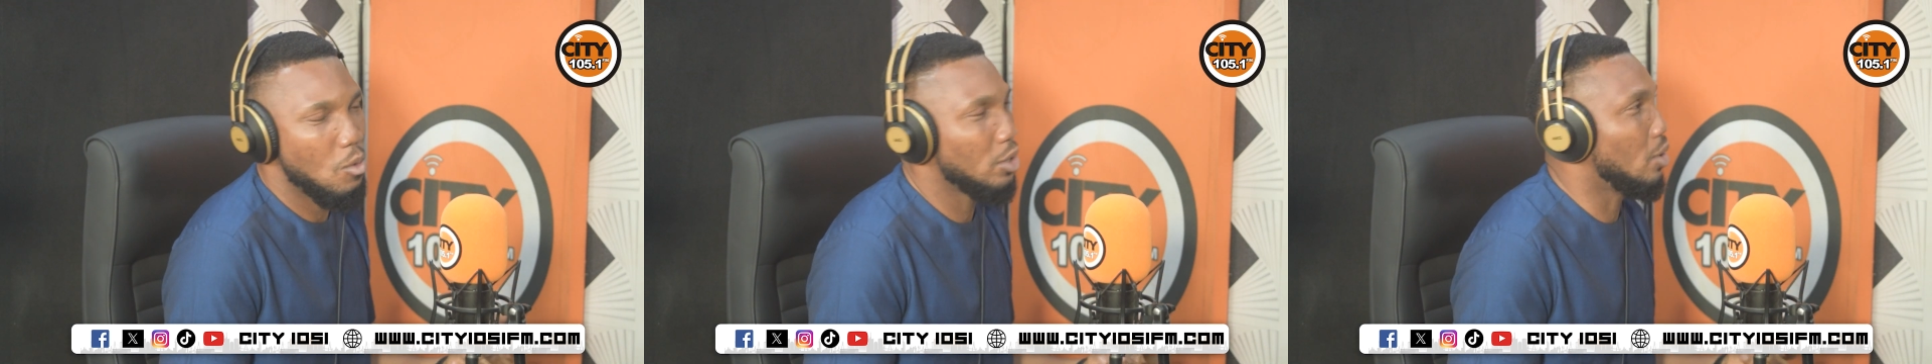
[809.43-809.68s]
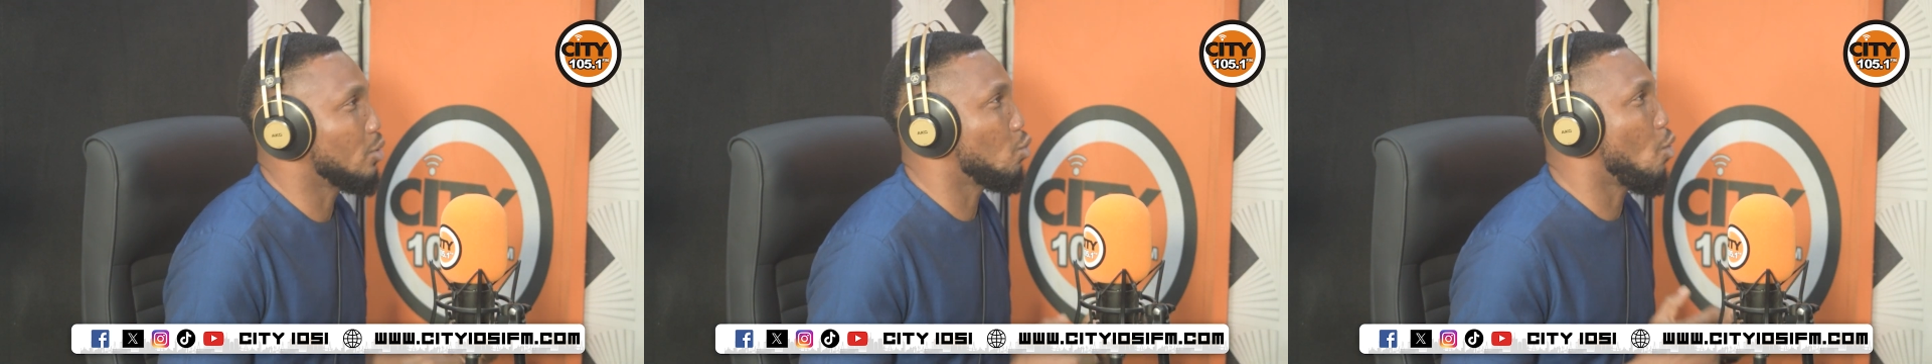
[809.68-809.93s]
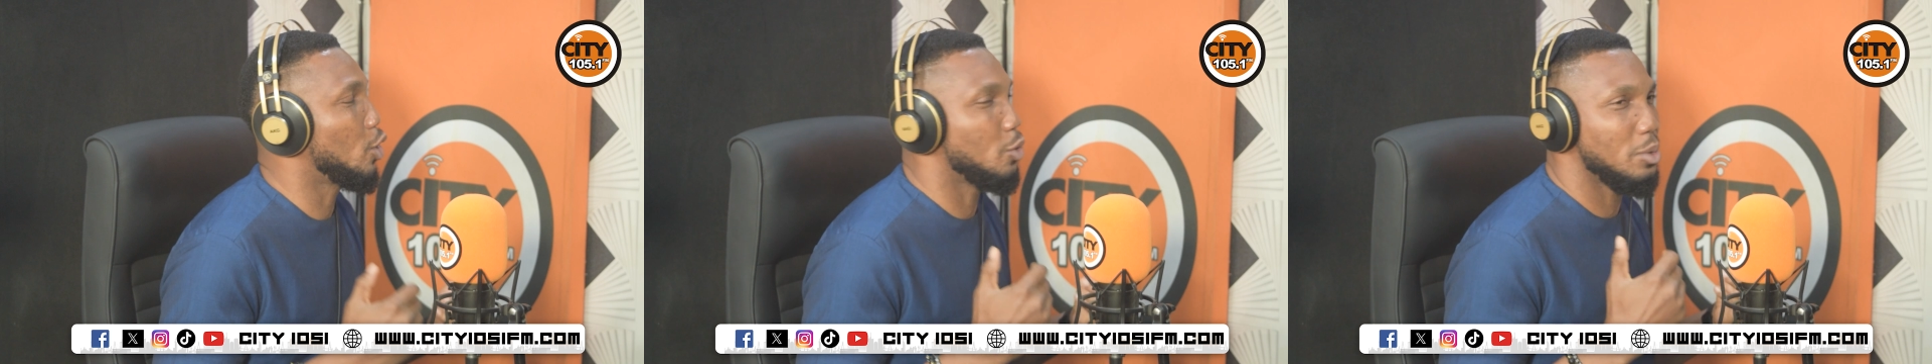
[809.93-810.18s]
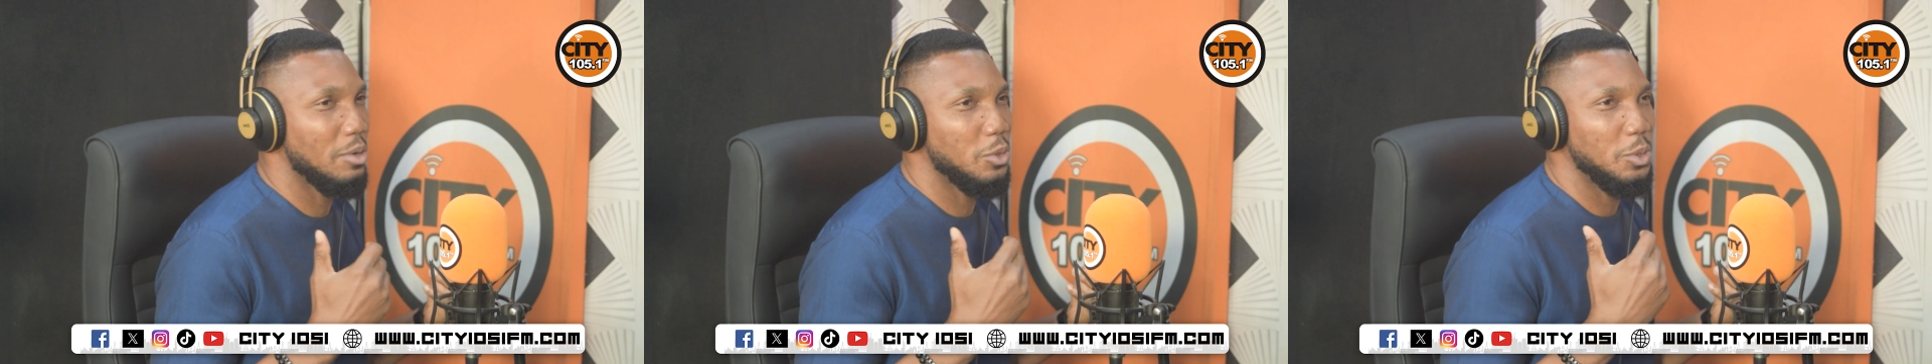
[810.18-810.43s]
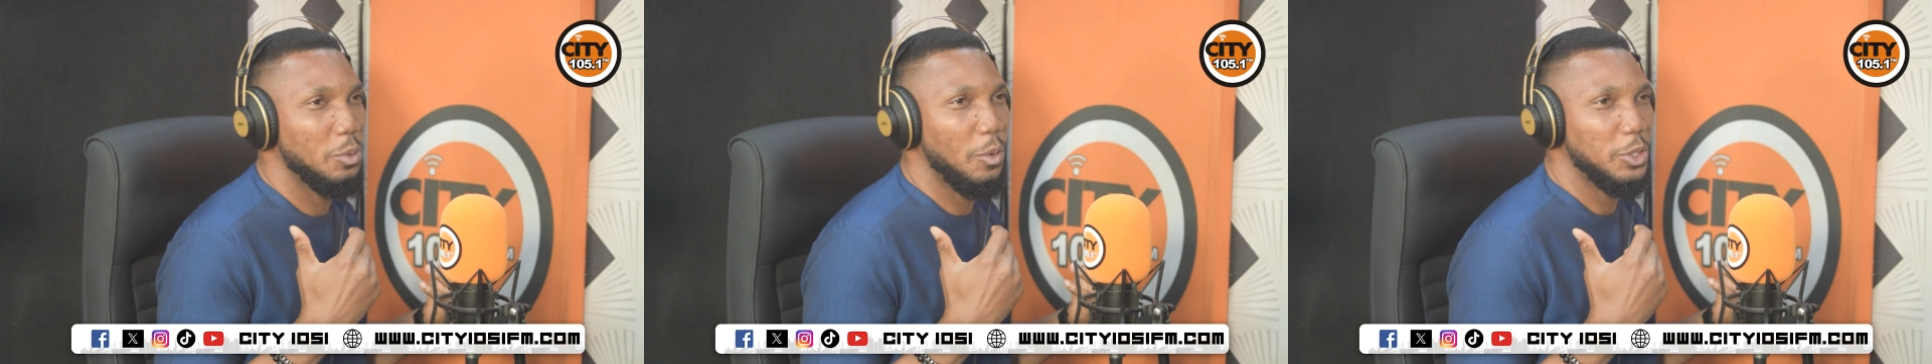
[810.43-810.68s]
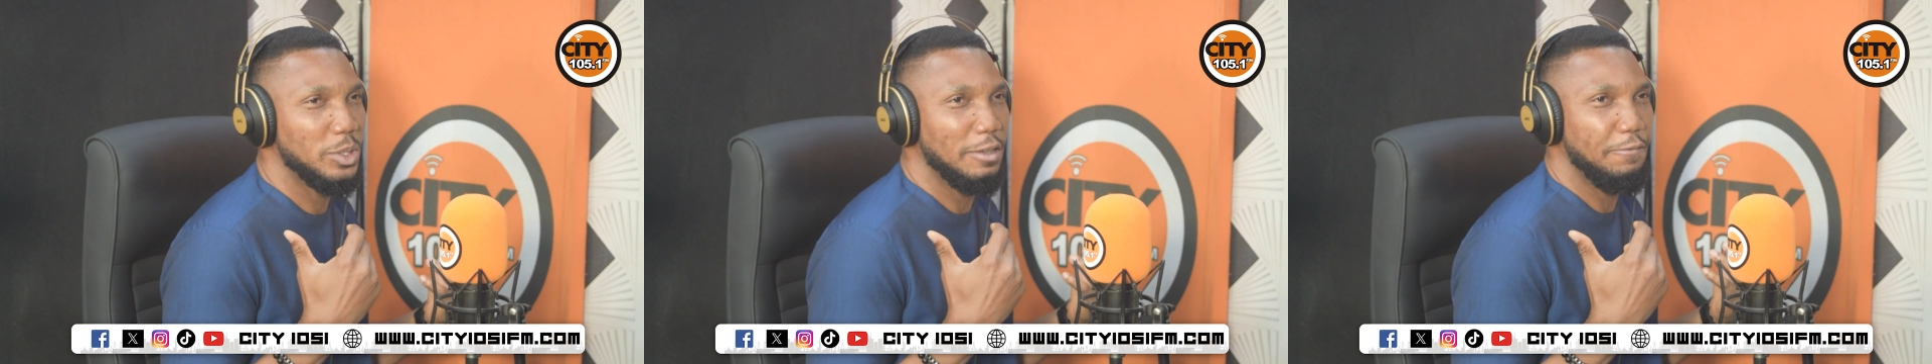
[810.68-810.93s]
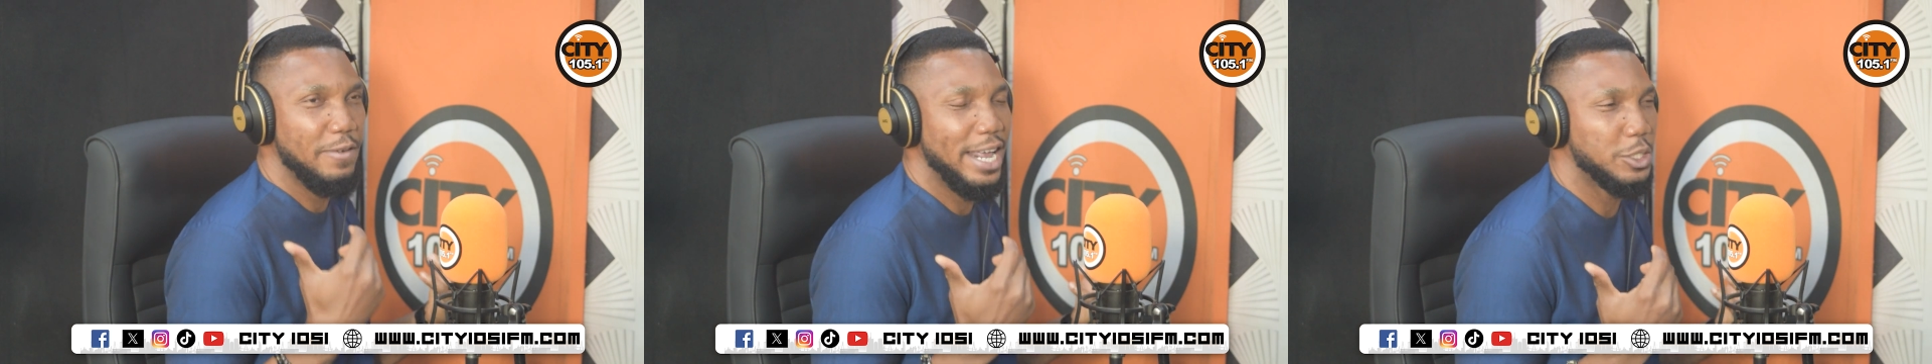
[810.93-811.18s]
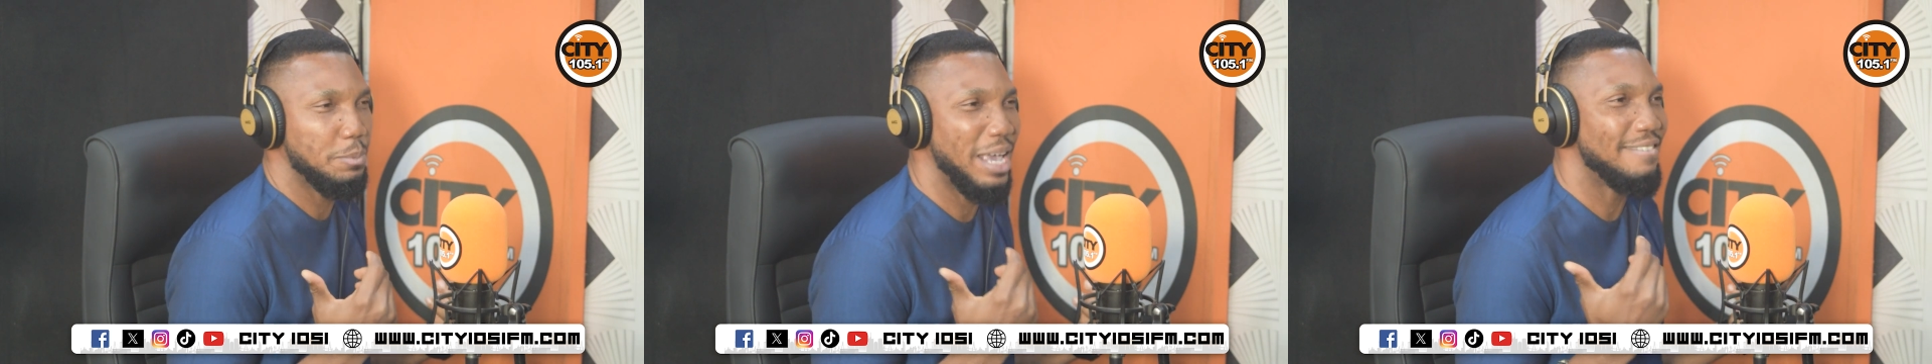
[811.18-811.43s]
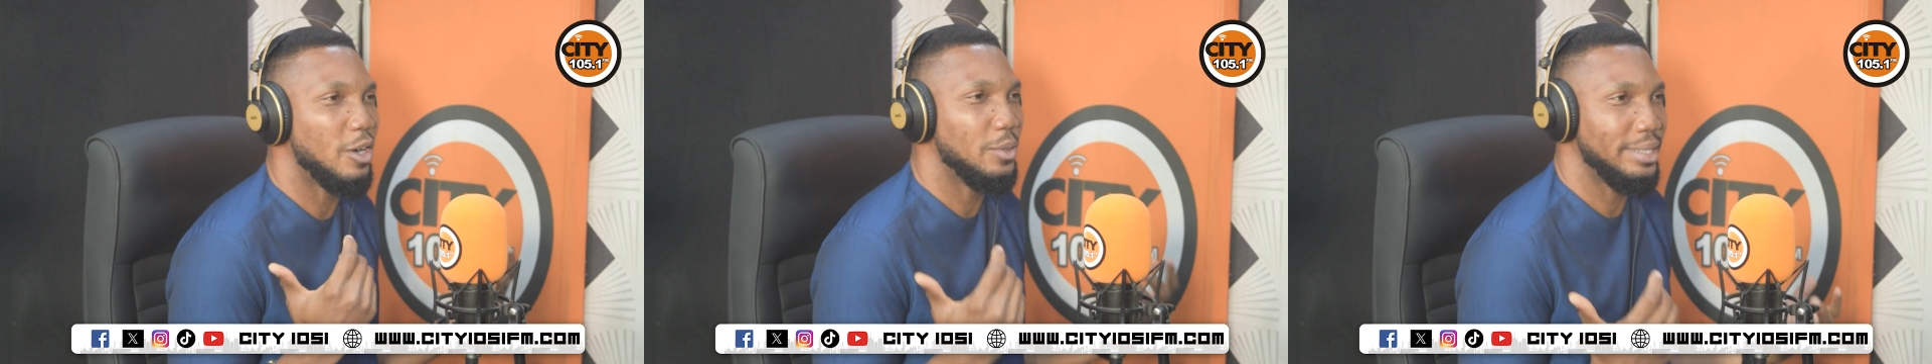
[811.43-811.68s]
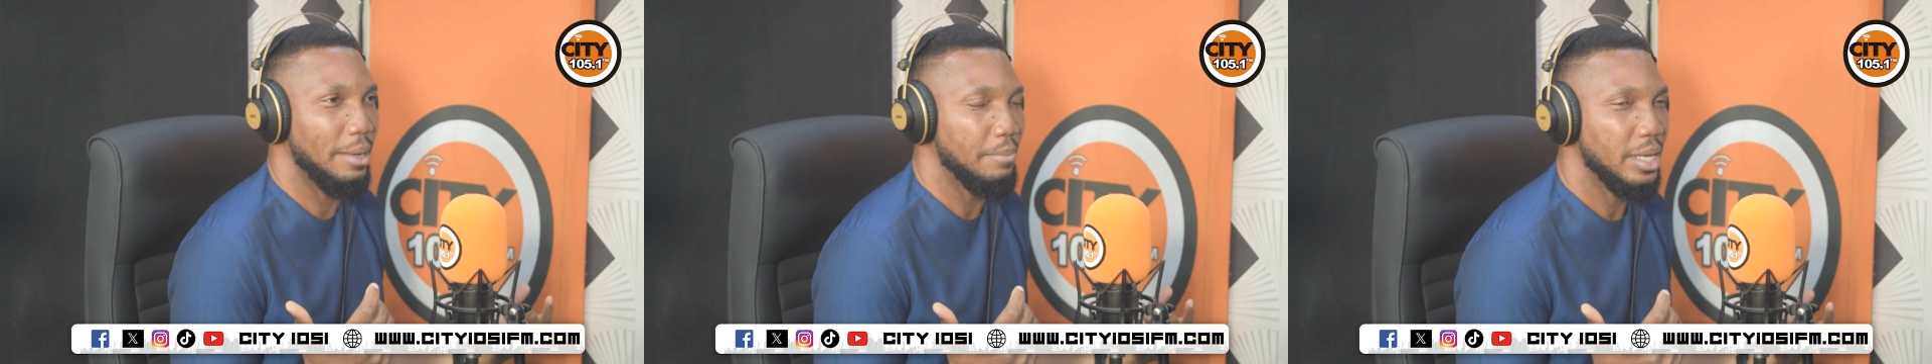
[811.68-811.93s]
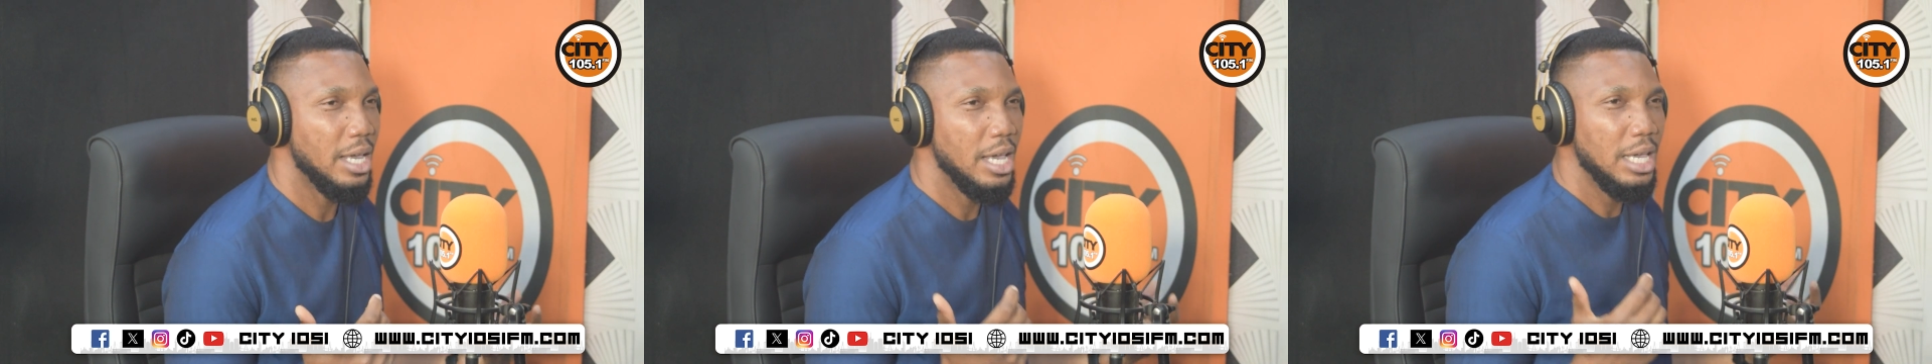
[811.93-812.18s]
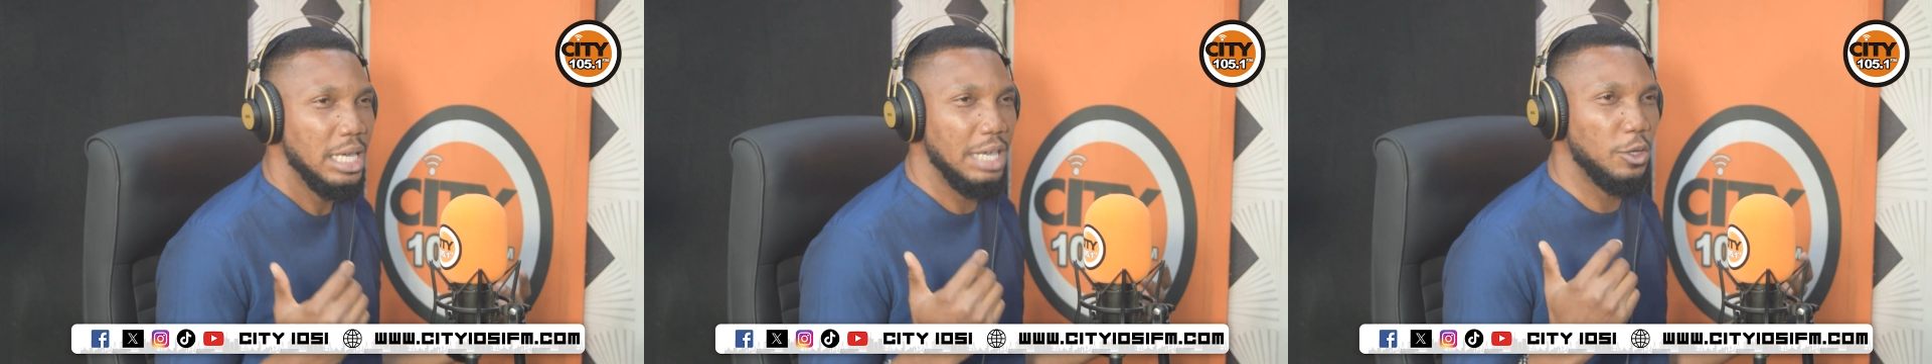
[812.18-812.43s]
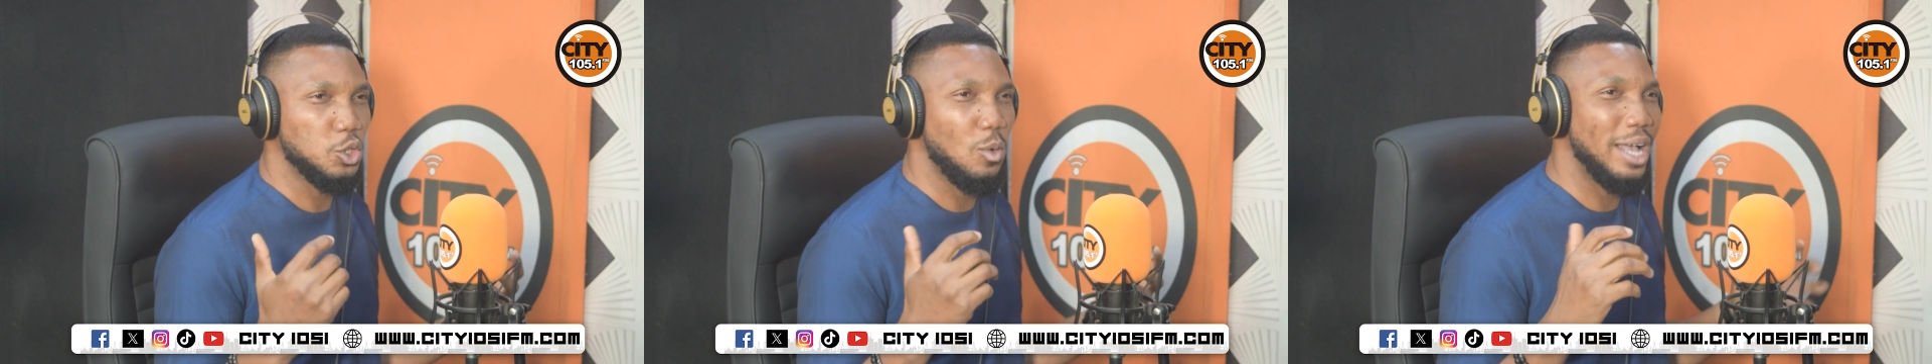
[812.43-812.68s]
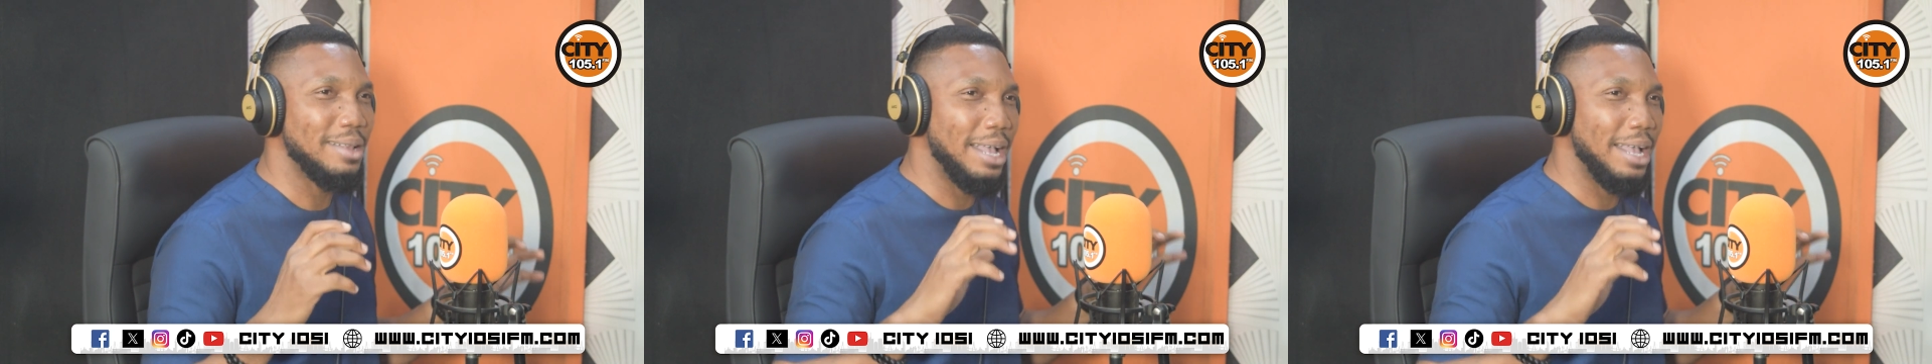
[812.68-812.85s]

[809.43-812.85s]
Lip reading: what does it feel like to be around them. If you want to